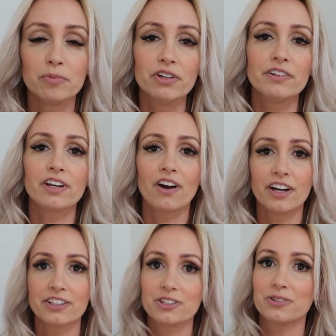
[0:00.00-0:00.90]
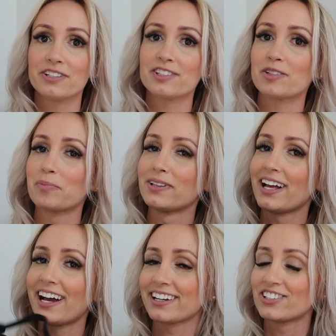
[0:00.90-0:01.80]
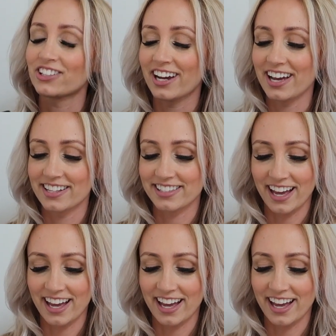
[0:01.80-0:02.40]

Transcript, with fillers: Moving on to this black dress.